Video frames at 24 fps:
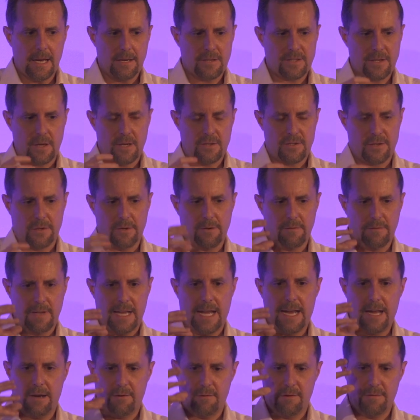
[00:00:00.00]
a sort of
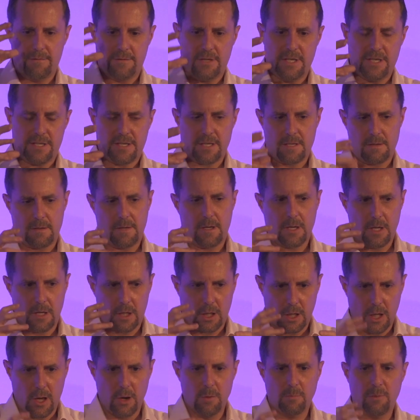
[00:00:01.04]
layer of just
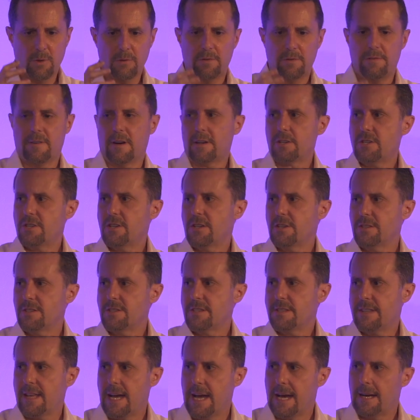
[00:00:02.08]
global
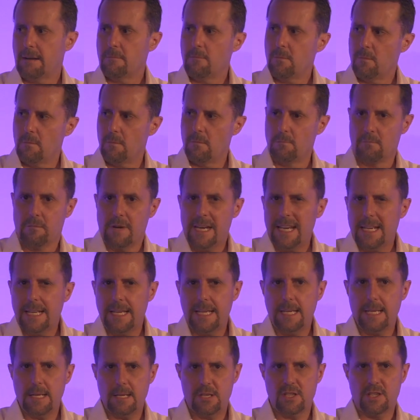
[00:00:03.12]
functions that
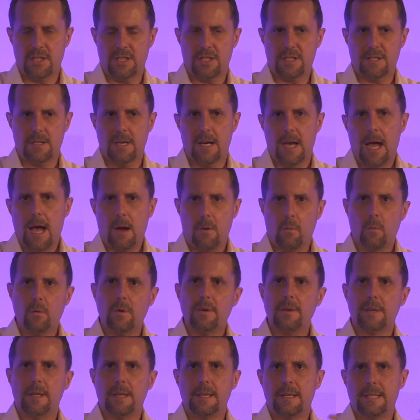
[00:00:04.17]
really just
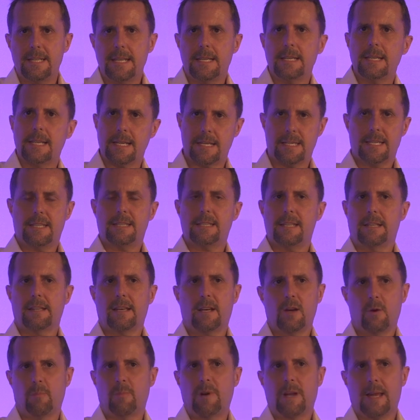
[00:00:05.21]
didn't exist in the
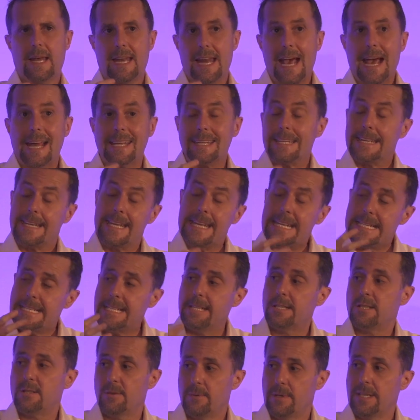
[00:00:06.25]
company and hadn't
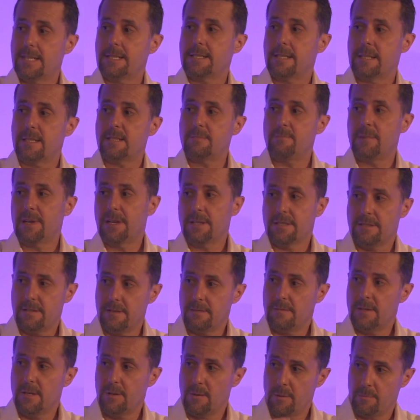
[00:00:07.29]
needed to exist because
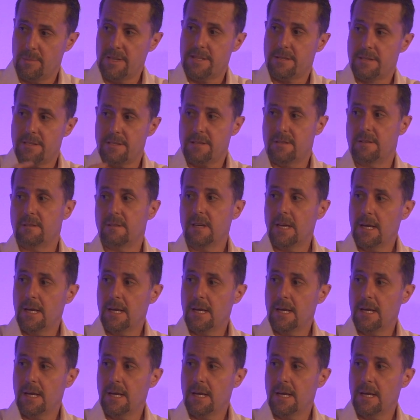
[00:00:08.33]
the business